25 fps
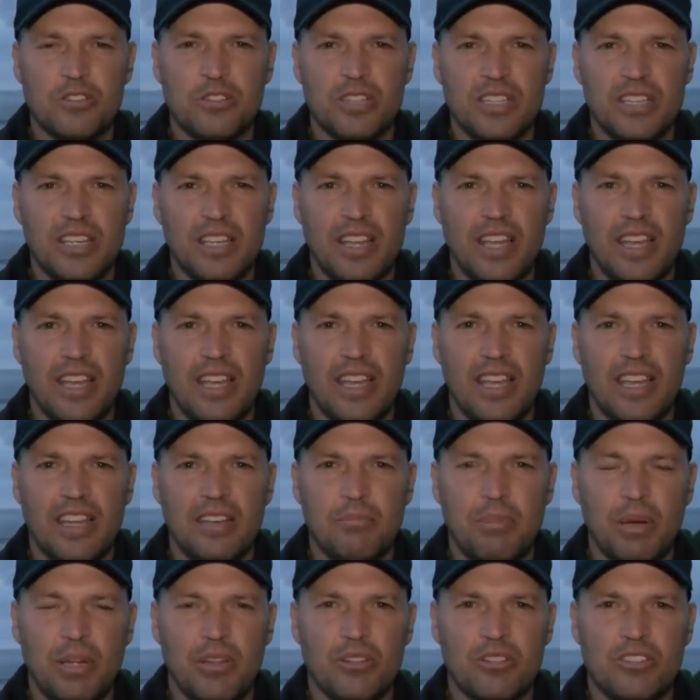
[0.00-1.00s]
country.
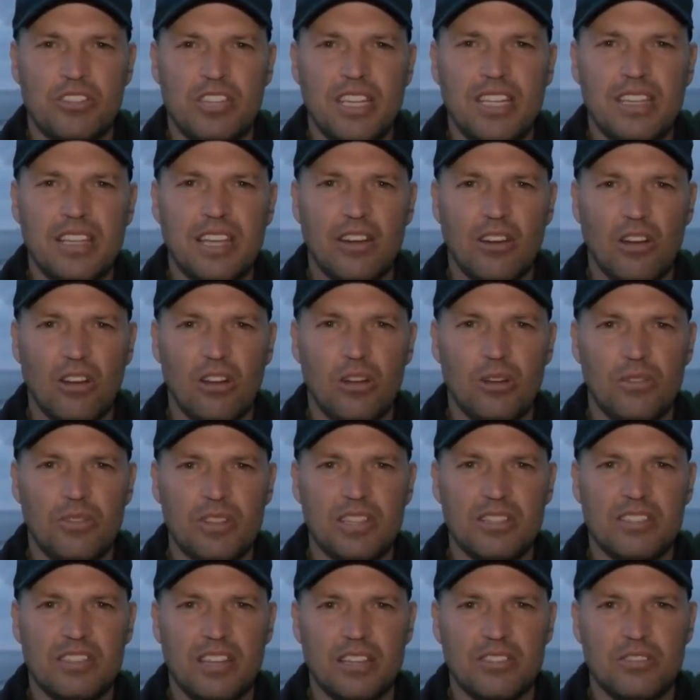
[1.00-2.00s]
But you're seeing that all
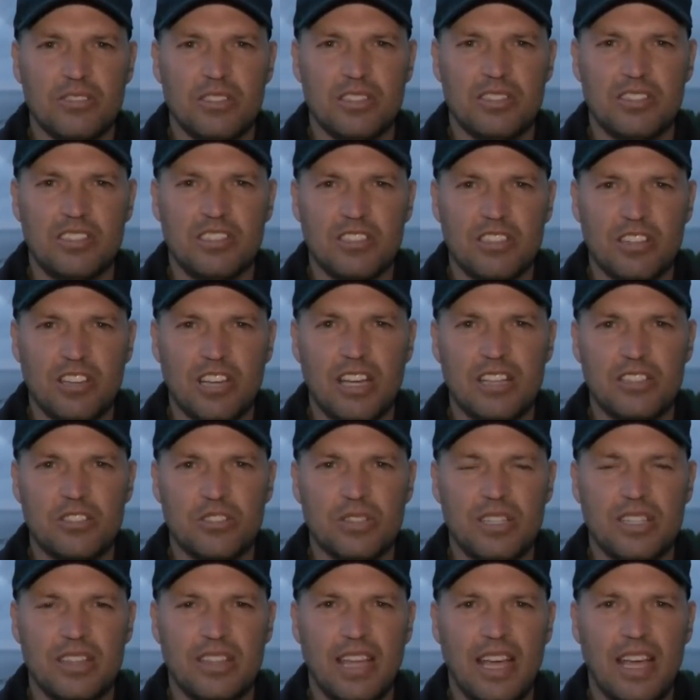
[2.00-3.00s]
over this country. This is a
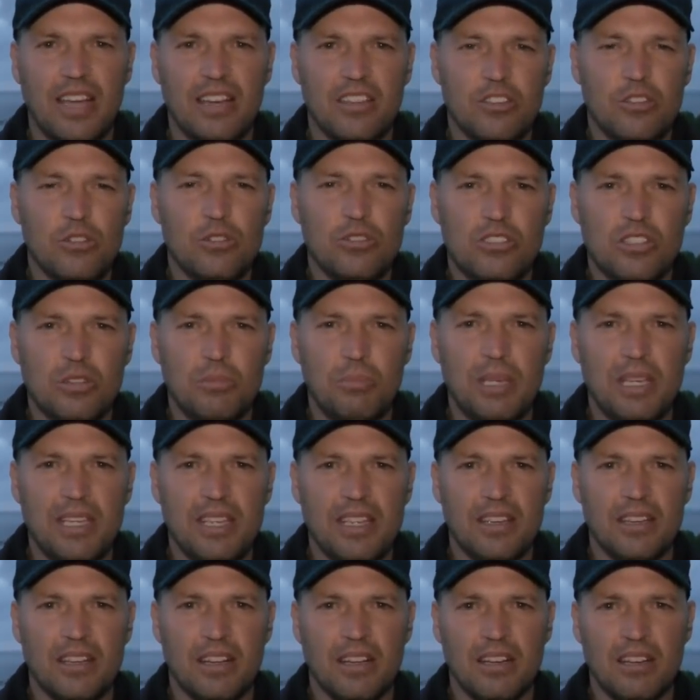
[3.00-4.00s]
country that used to
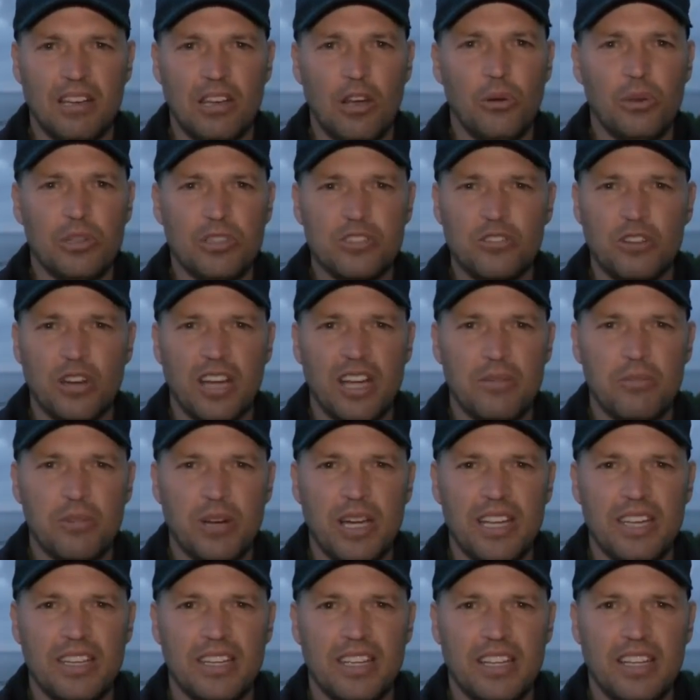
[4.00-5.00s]
be lowest
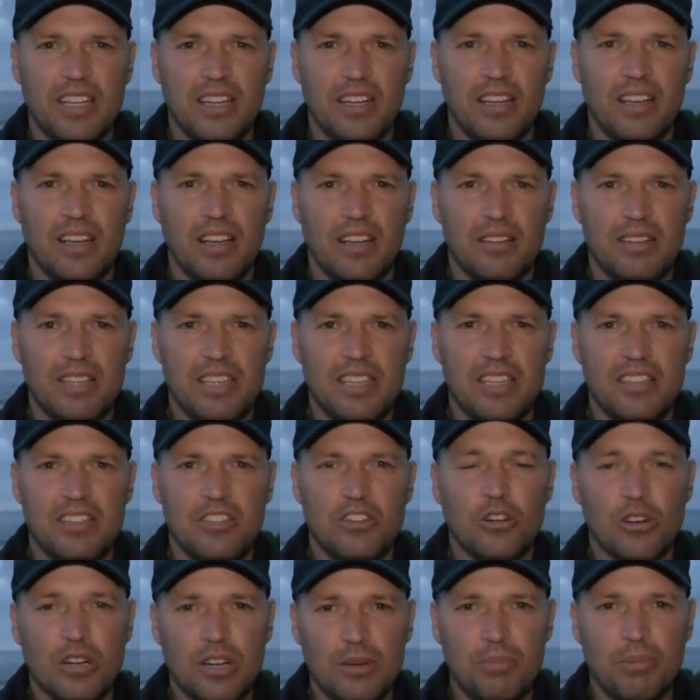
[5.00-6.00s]
crime rate
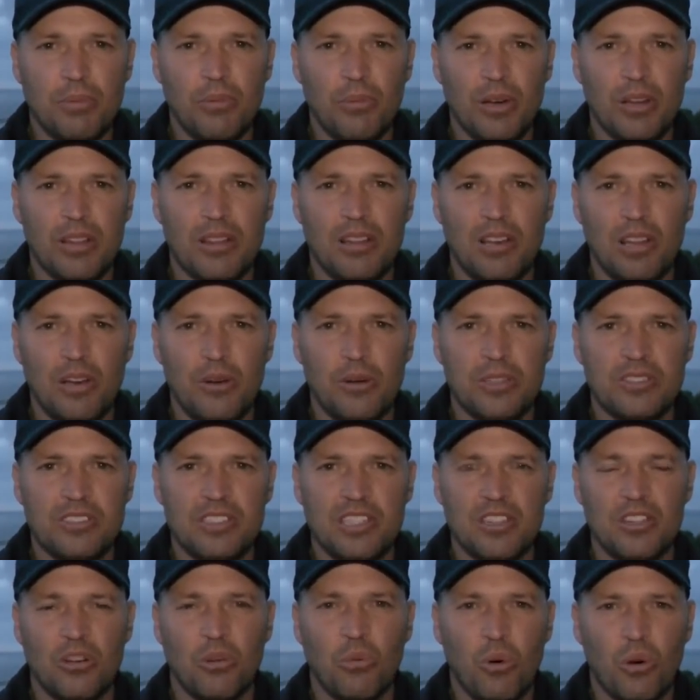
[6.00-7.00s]
in Europe, one of the
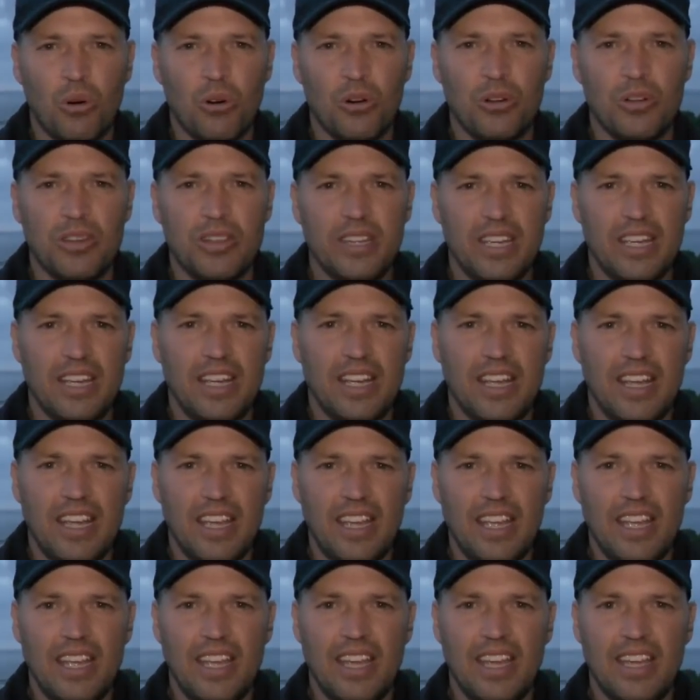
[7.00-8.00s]
lowest in the world.
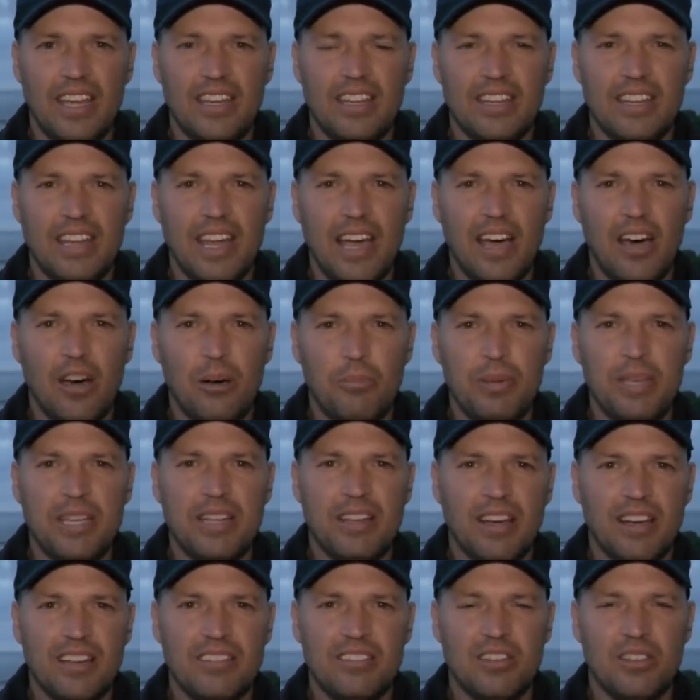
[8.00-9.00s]
And now,
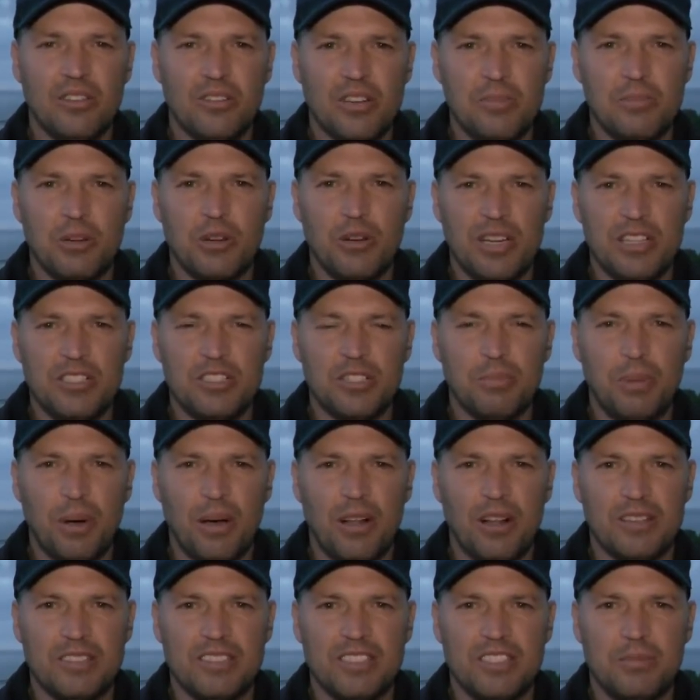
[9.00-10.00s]
because of their immigration
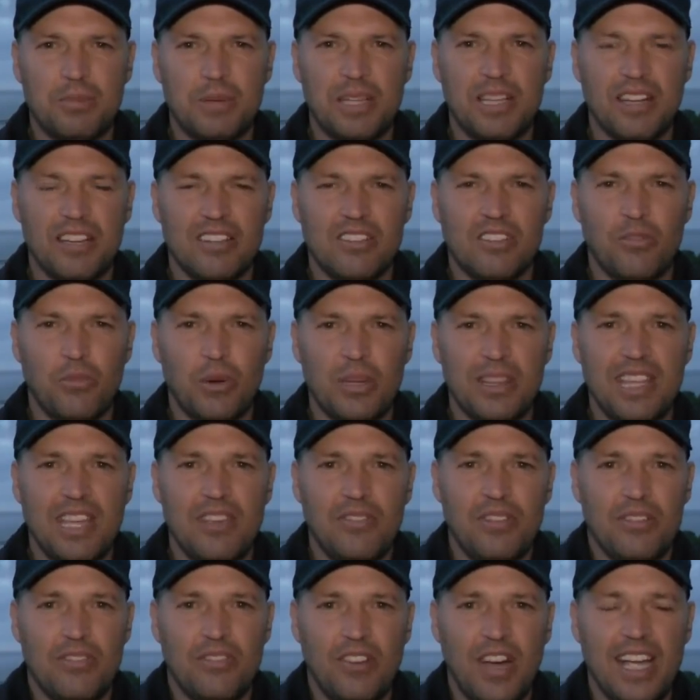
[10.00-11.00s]
policies, because of what
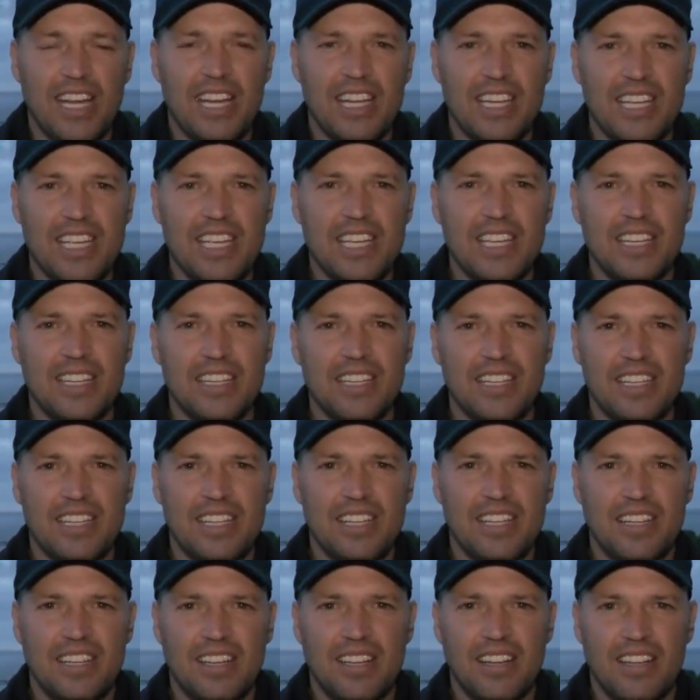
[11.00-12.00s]
they've invited in,
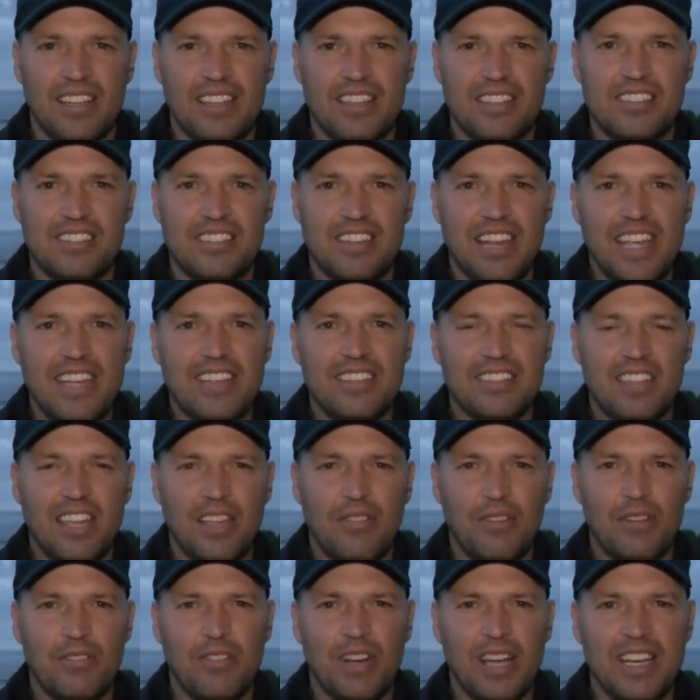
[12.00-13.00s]
the snakes
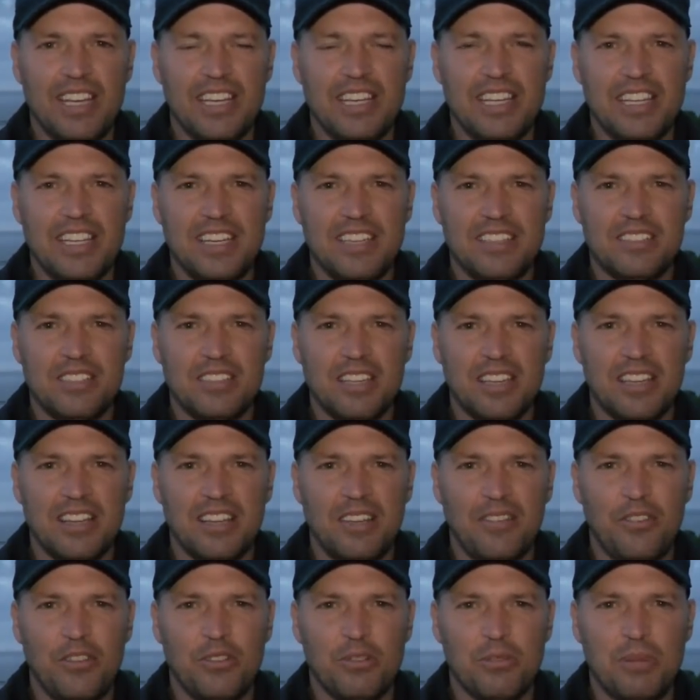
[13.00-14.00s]
they've invited in, as
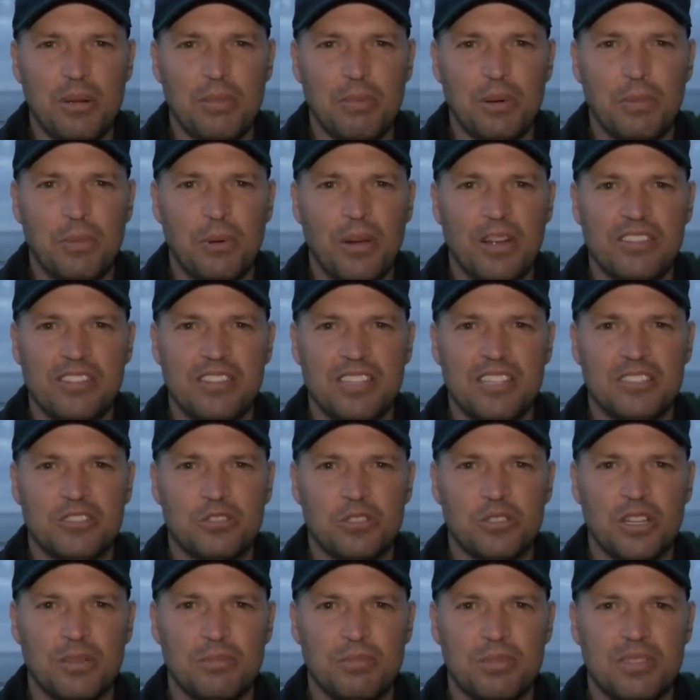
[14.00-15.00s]
if you remember
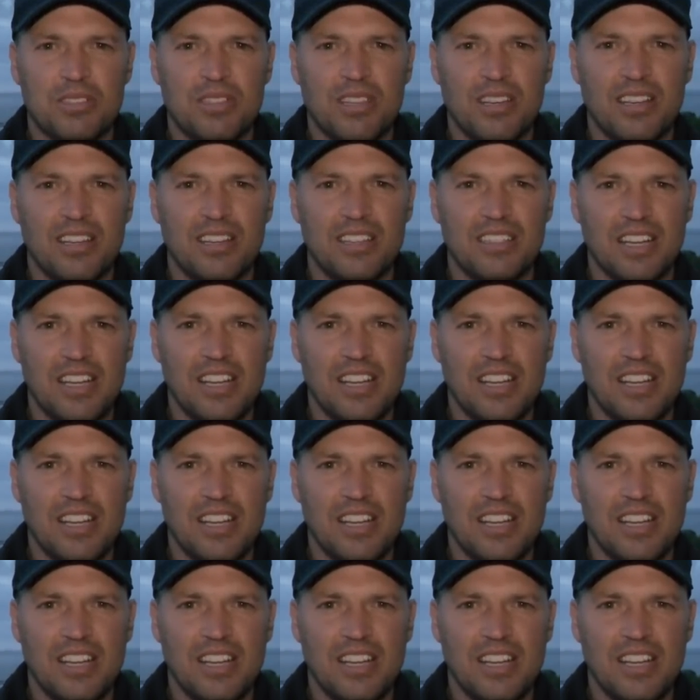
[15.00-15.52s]
President Trump's